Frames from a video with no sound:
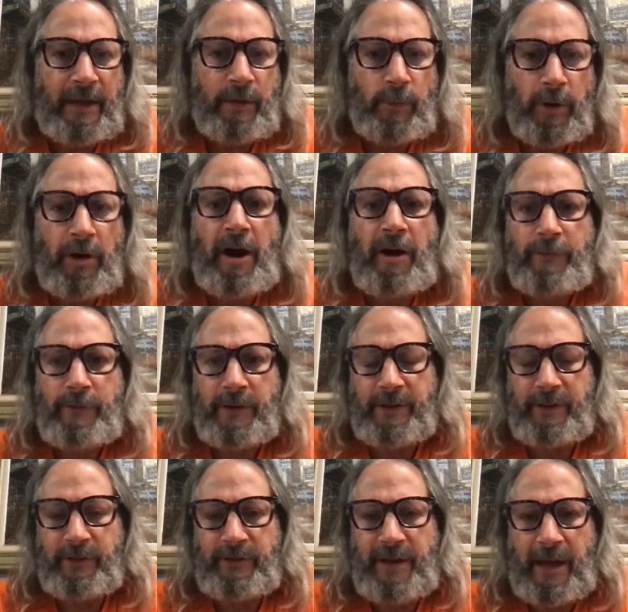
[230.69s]
And we're offering
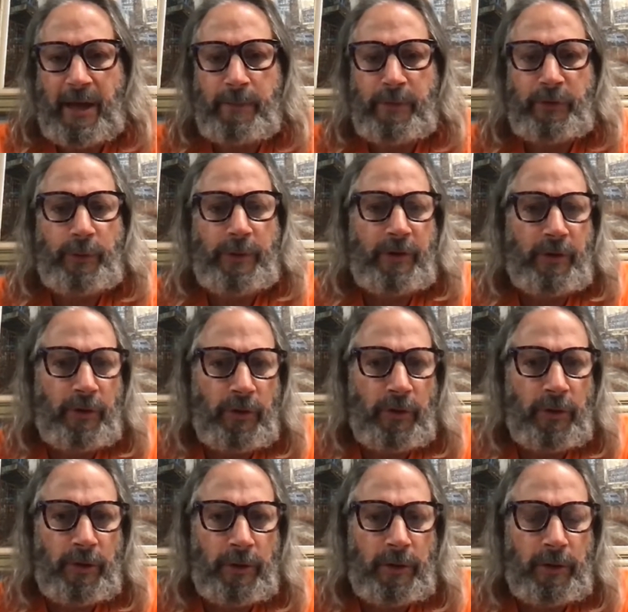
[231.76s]
this now between
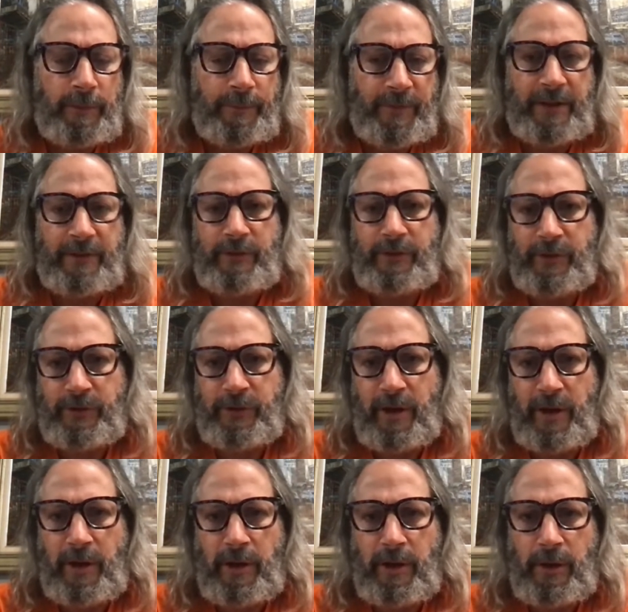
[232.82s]
Google and
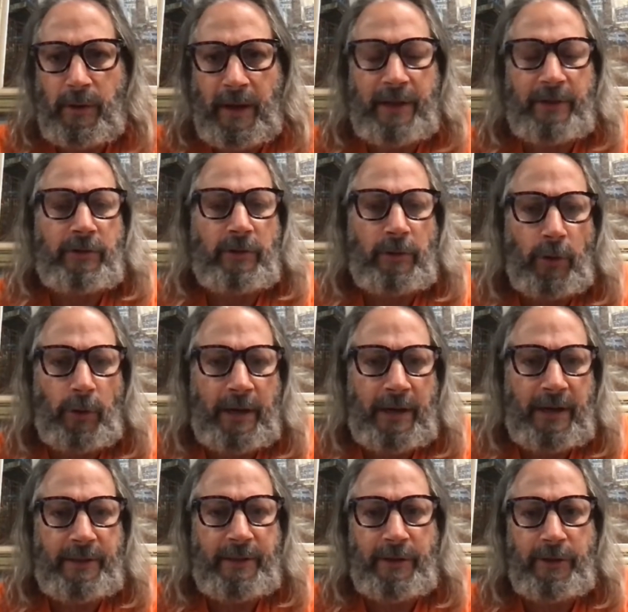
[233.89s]
Cisco and
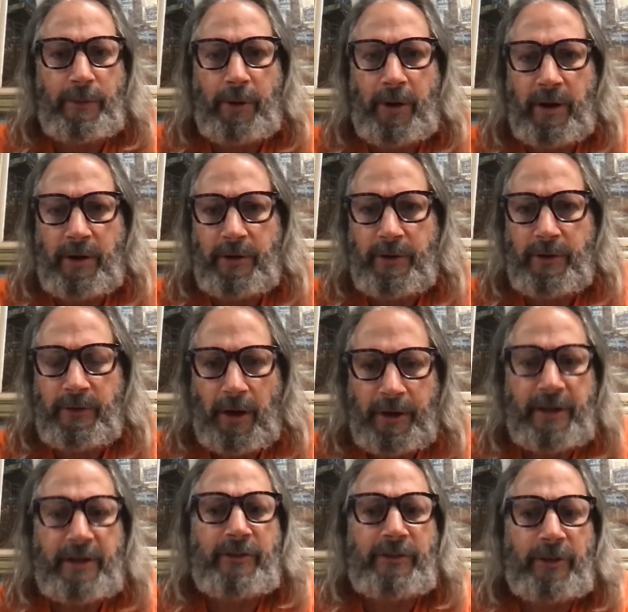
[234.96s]
Deloitte and the other partners
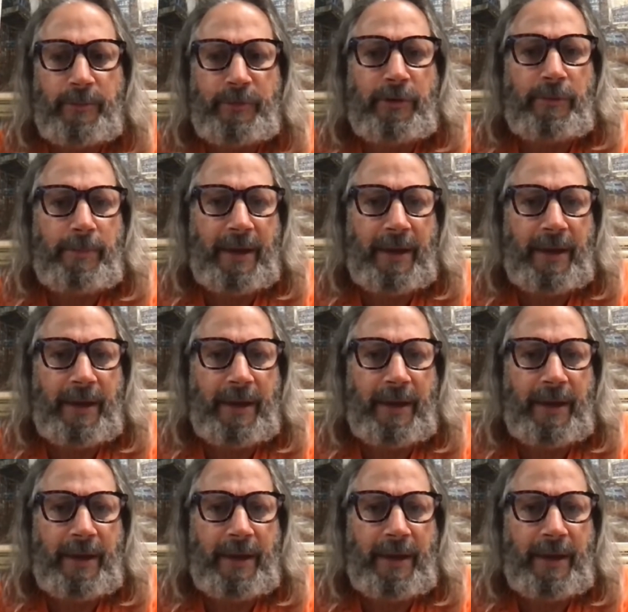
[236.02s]
on a consumption